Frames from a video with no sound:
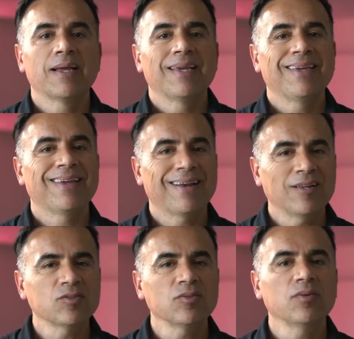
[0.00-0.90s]
it can
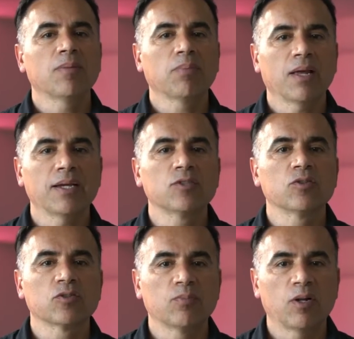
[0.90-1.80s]
also apply
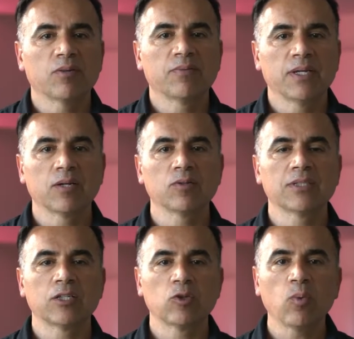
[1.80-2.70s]
to smaller vehicles
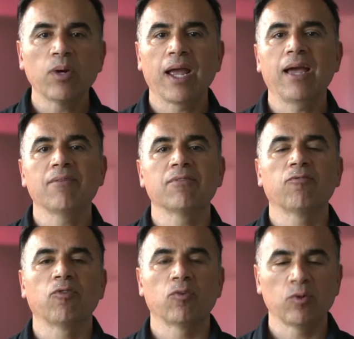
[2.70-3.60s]
that don't have
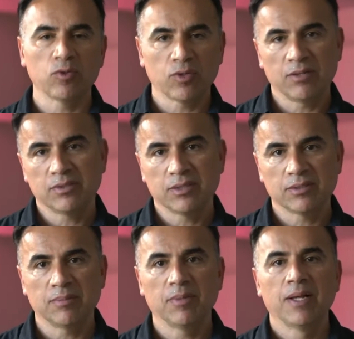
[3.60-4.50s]
four-wheel drive
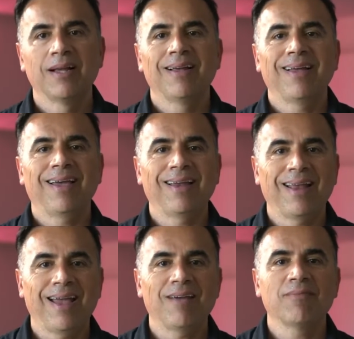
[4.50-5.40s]
system and
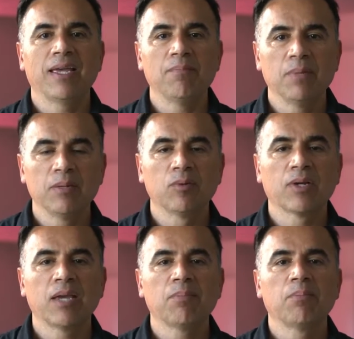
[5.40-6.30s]
have a minimal
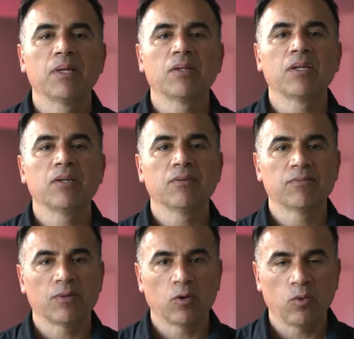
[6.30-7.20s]
capability
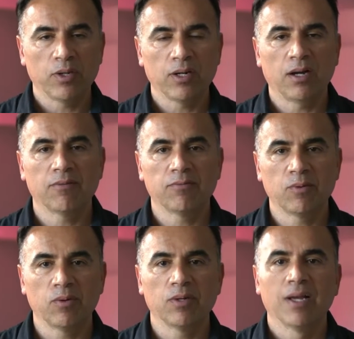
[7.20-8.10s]
of going off-road,